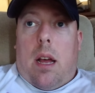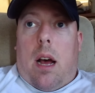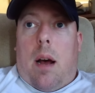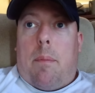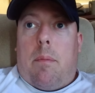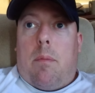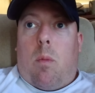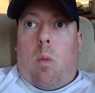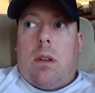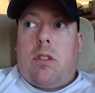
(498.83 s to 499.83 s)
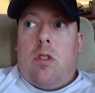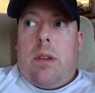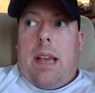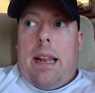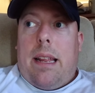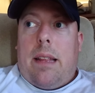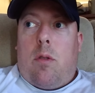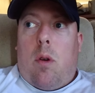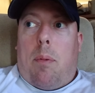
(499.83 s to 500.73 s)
Once you get to a